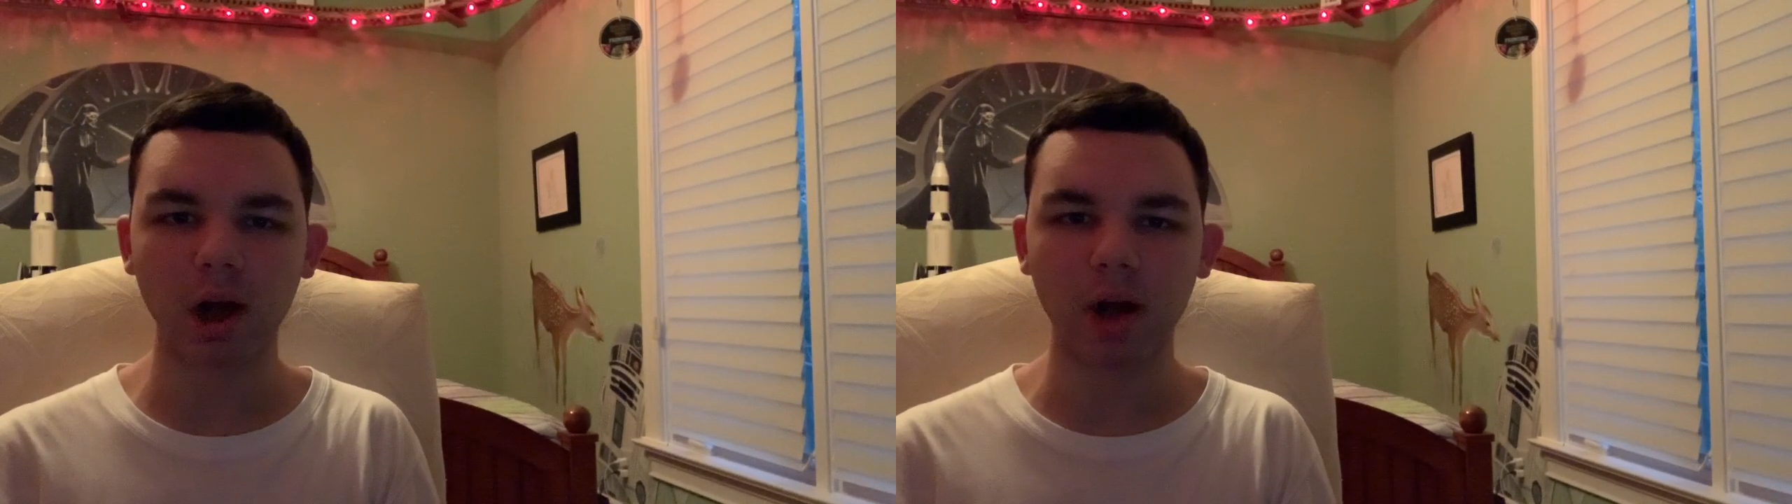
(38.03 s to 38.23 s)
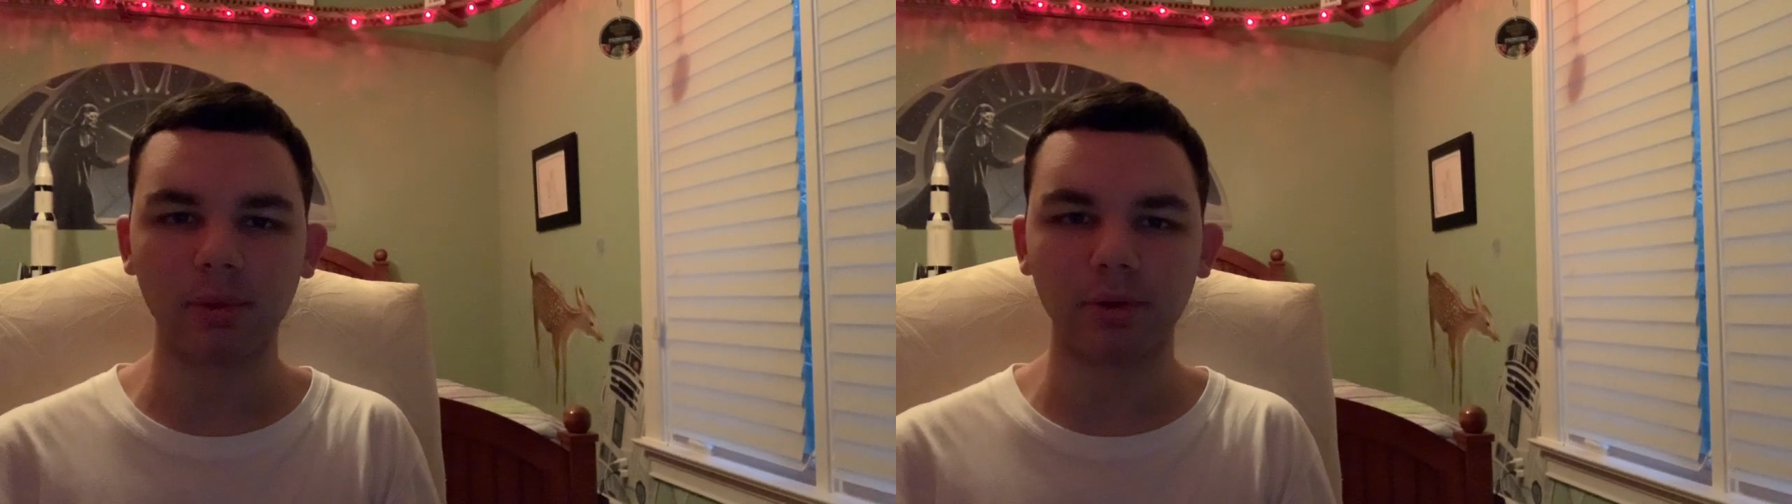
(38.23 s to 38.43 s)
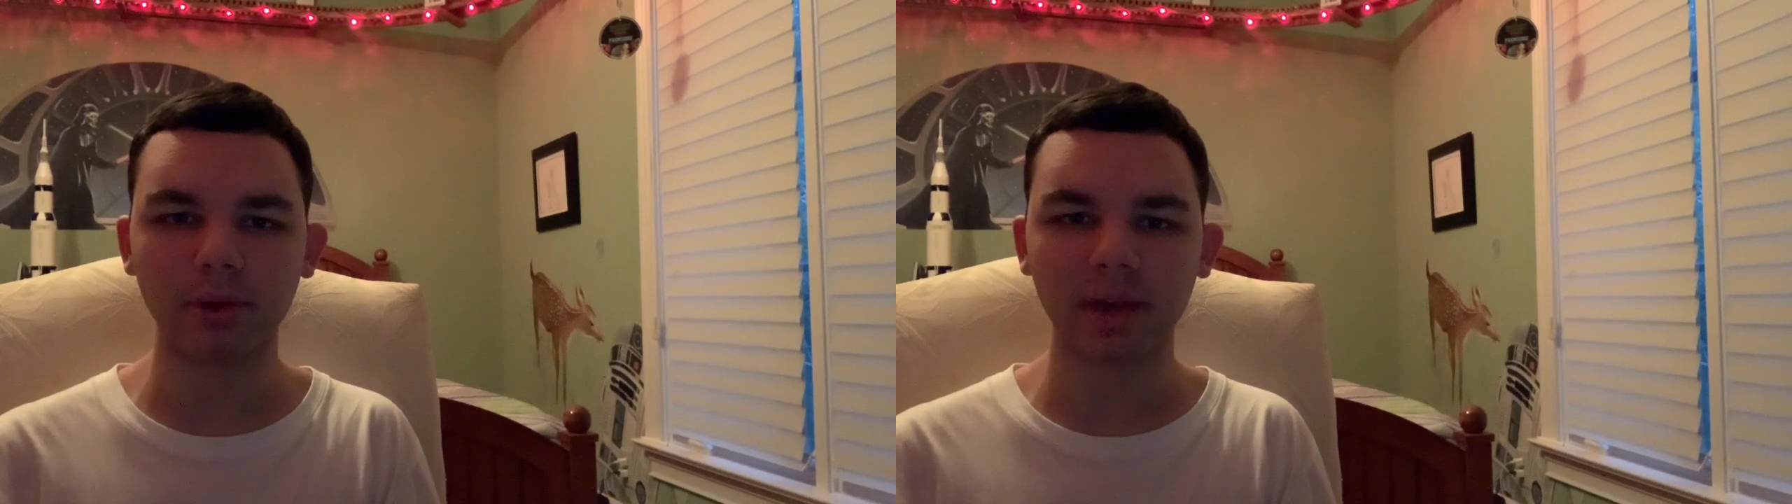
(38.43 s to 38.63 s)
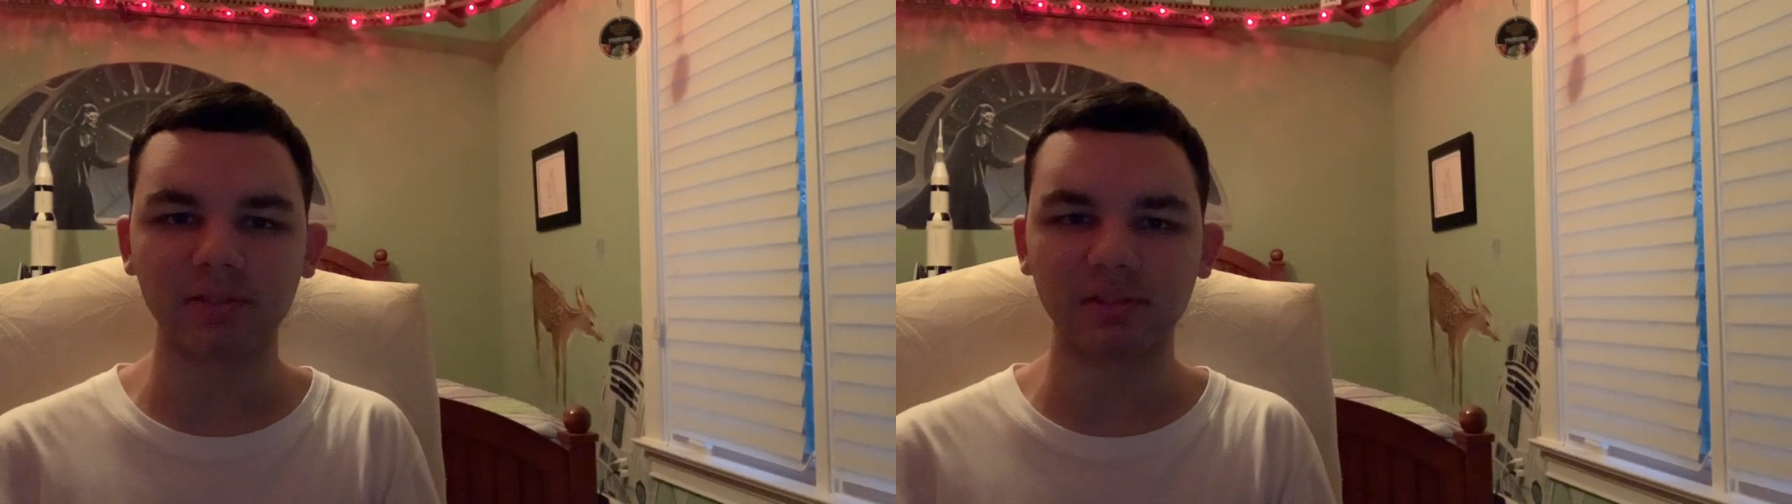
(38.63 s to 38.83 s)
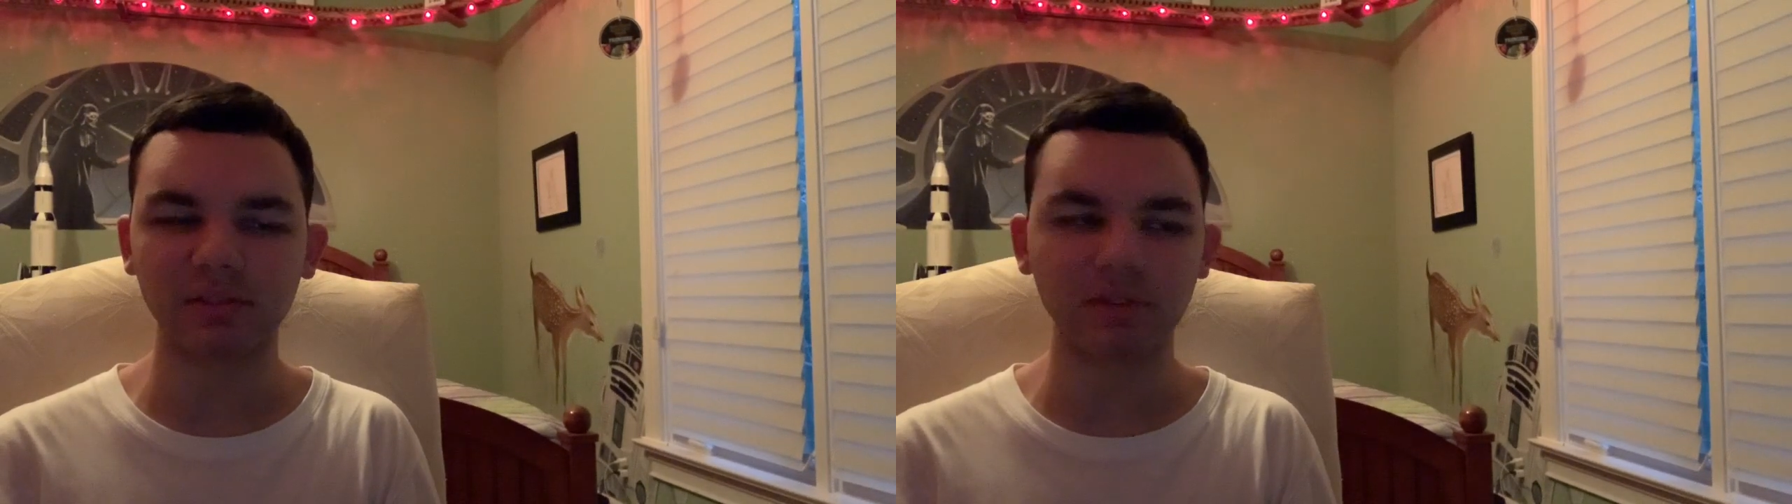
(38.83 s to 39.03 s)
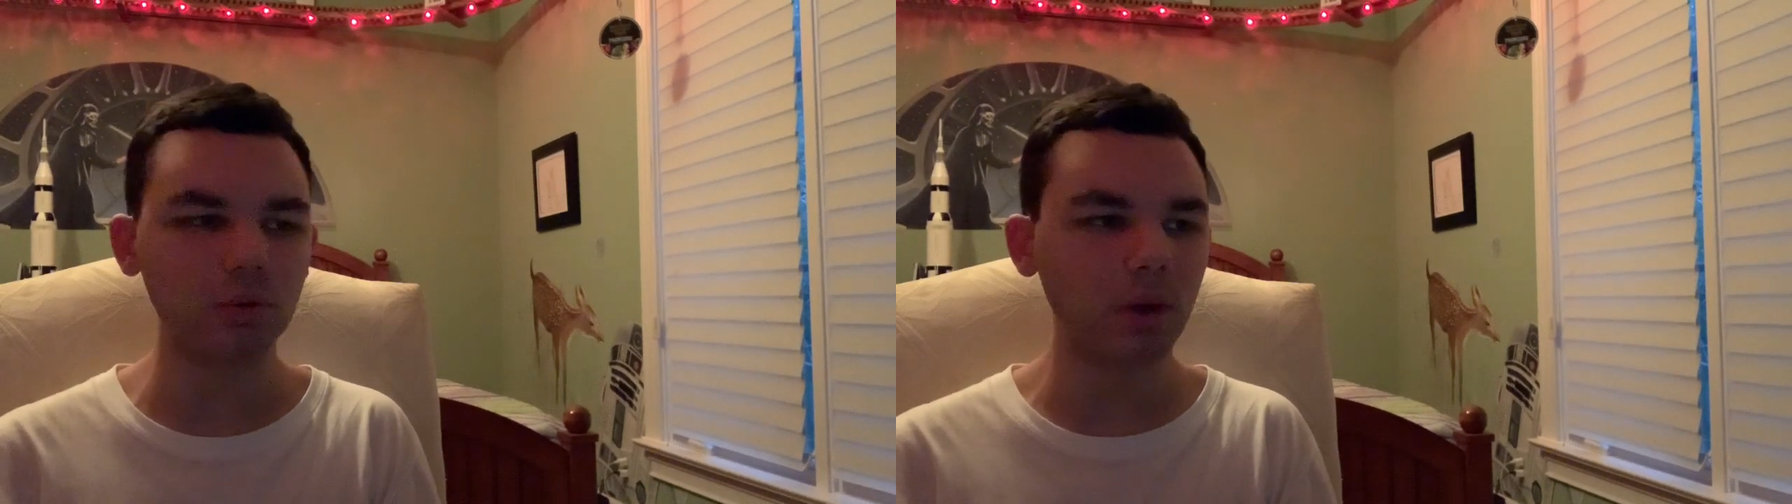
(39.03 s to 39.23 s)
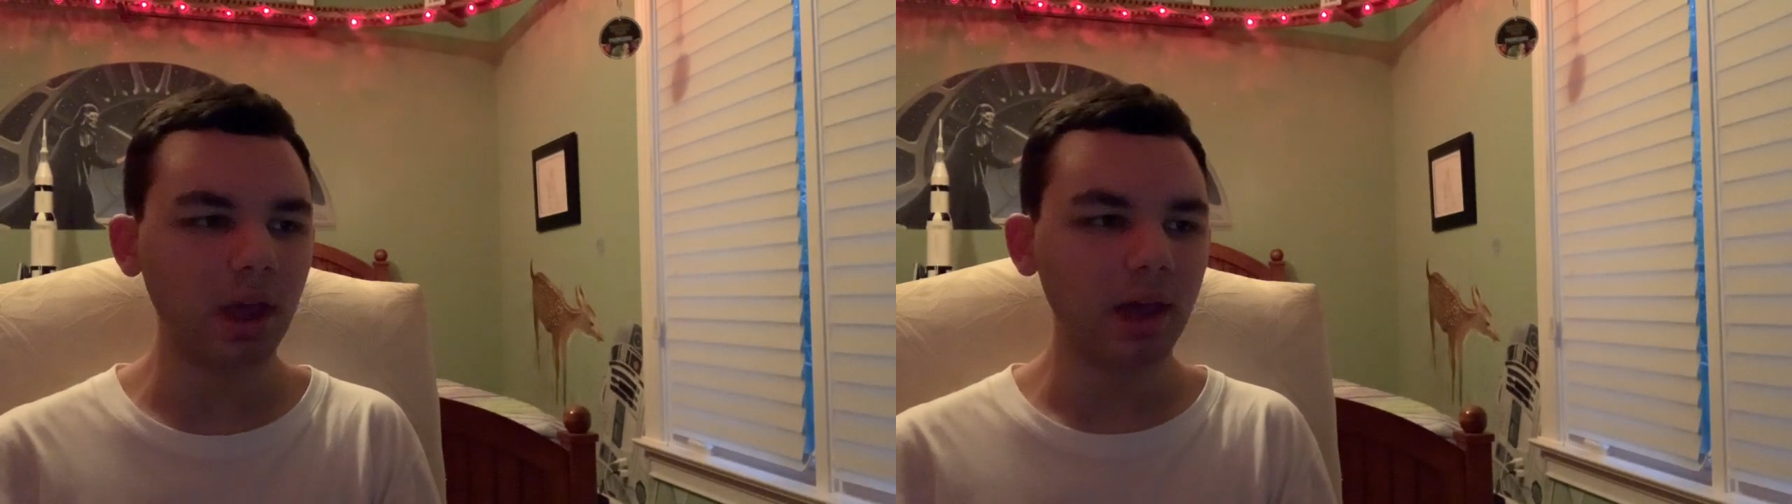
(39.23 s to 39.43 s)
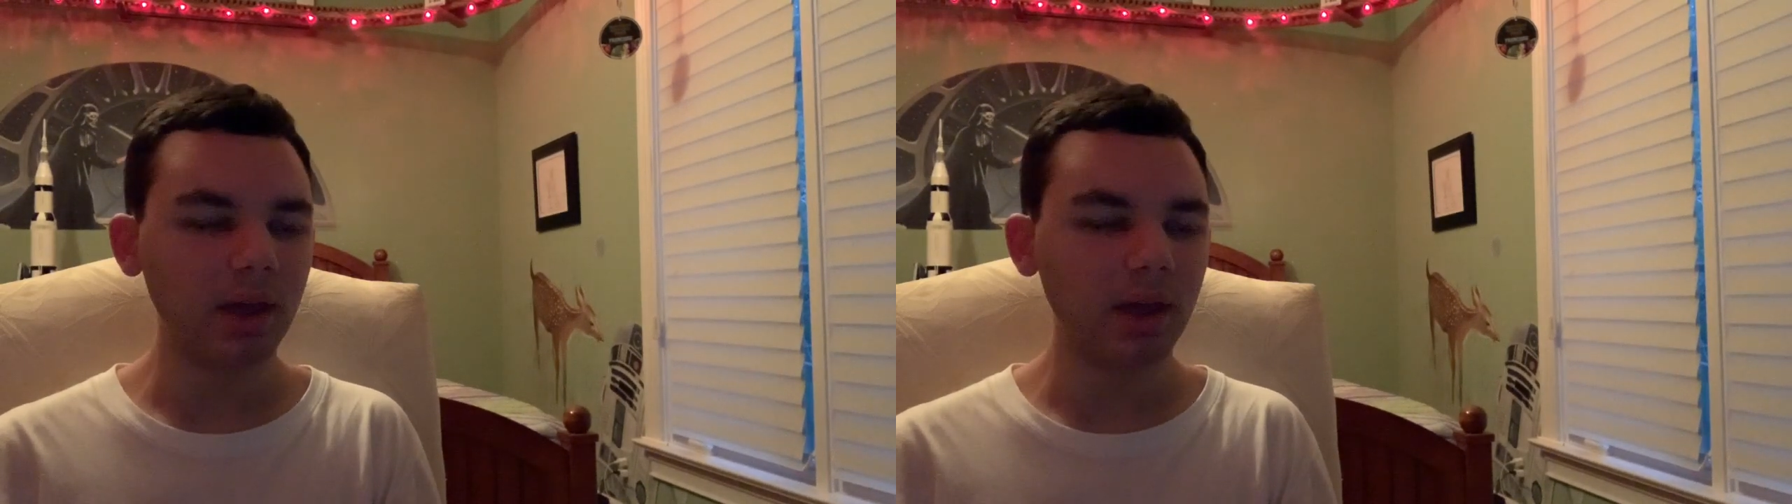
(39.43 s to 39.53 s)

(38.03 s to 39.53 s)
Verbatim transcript: I'll be reacting to